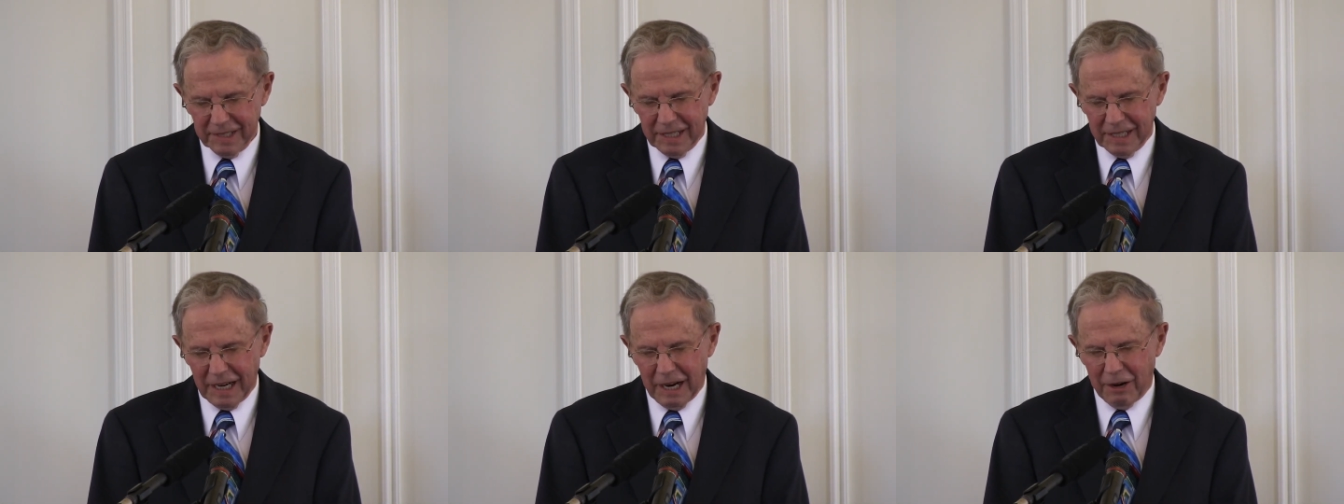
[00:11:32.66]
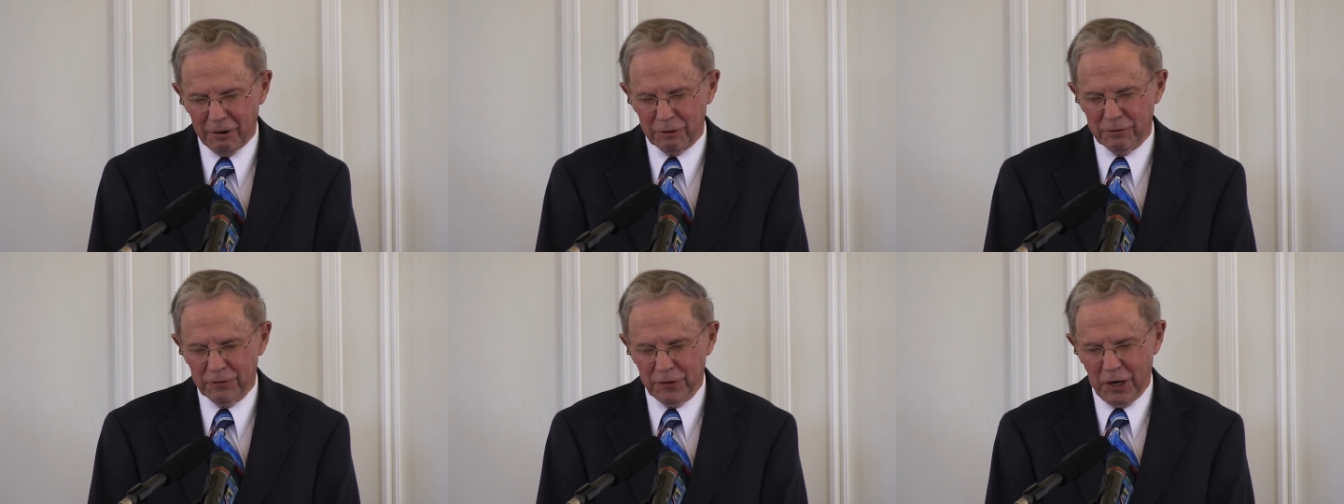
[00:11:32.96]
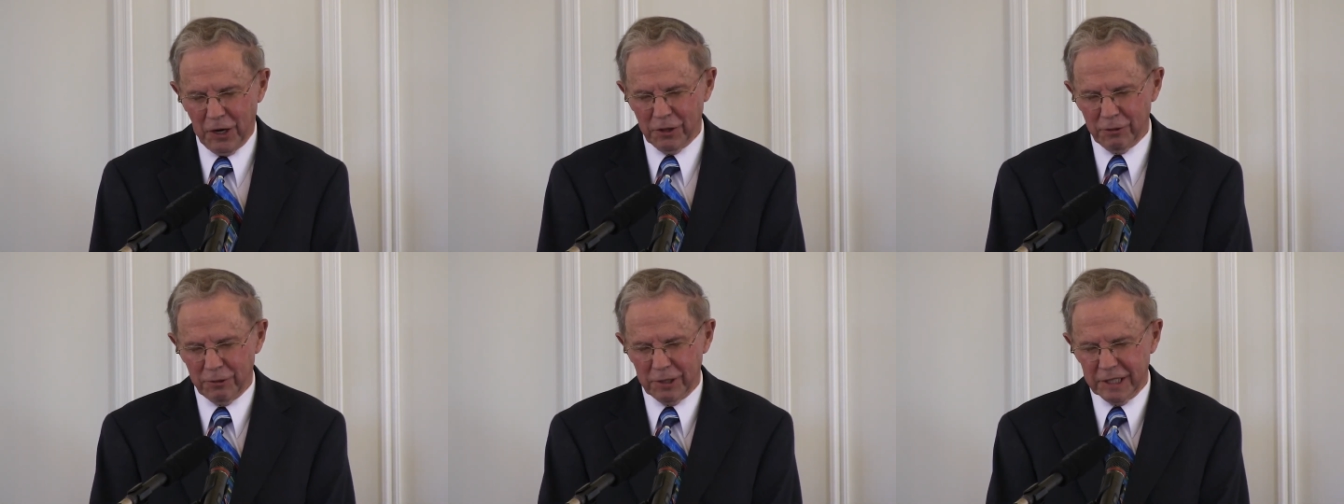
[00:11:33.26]
Our
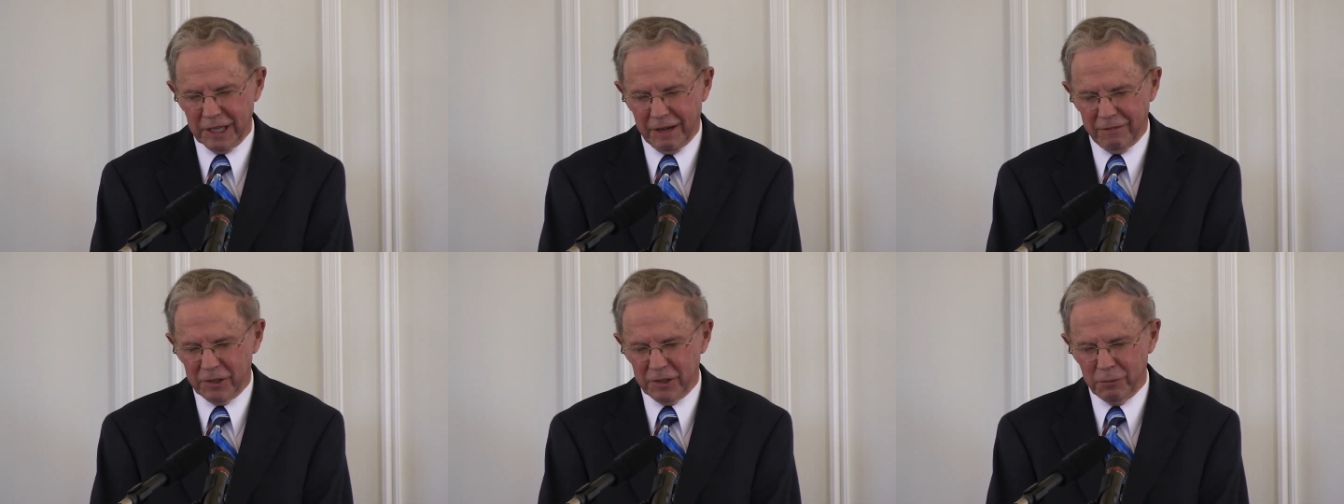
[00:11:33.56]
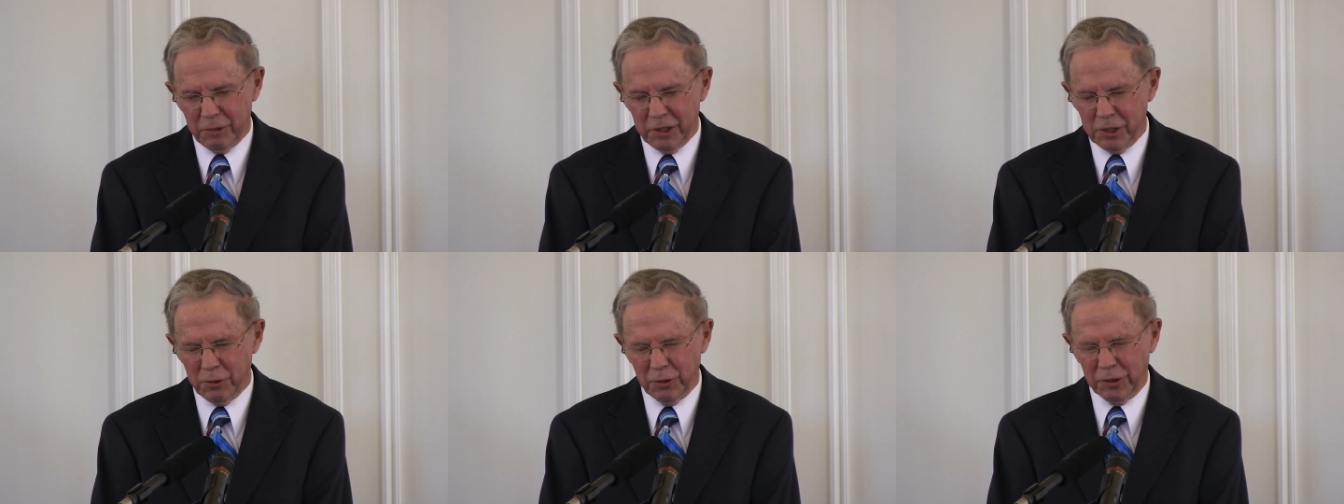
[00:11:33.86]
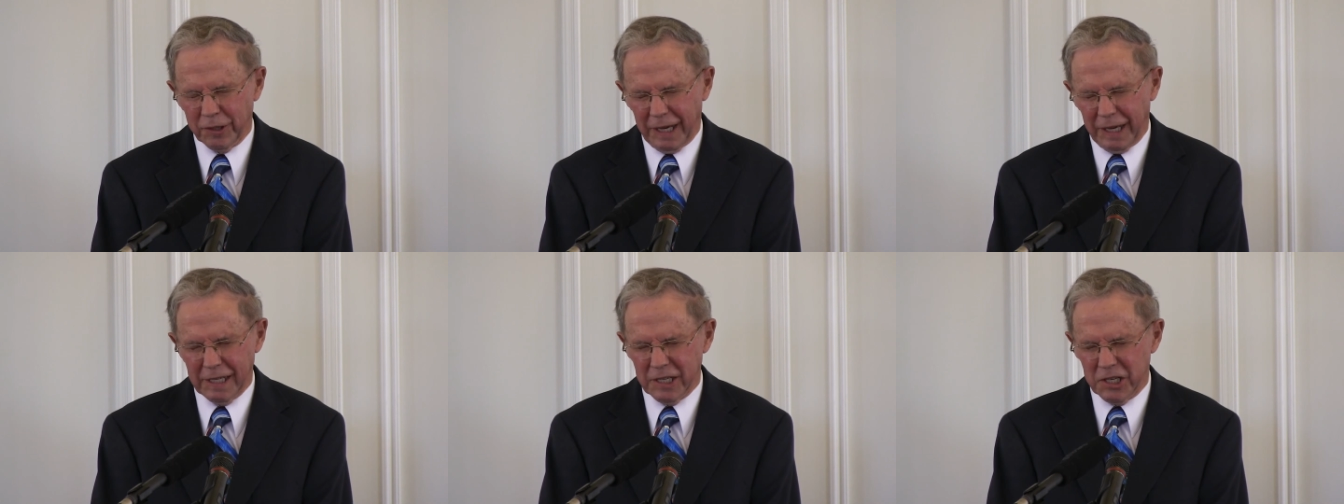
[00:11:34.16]
Father in heaven, we do
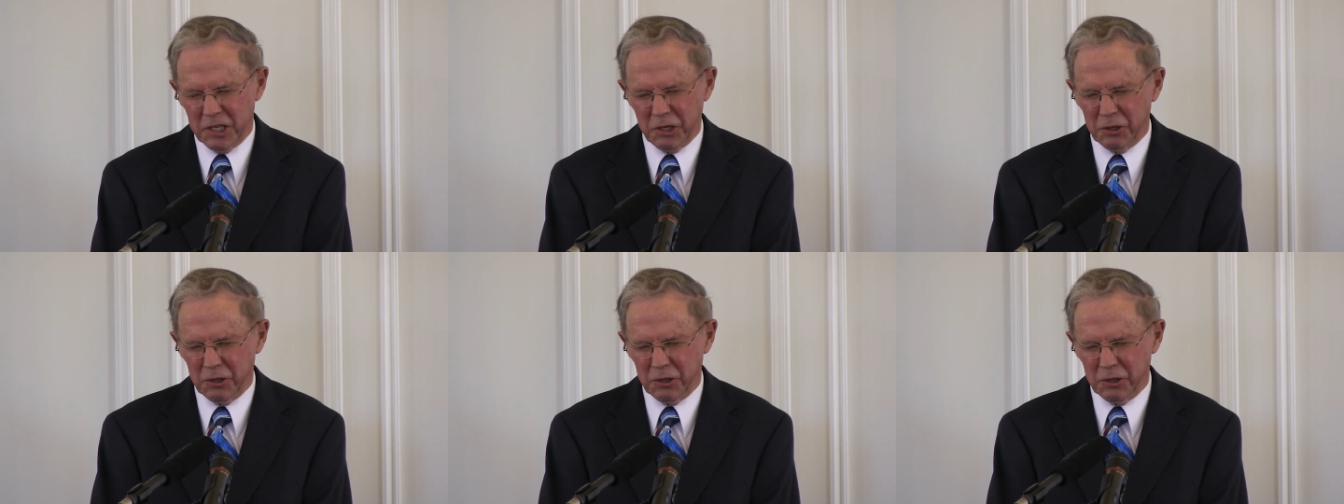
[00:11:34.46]
thank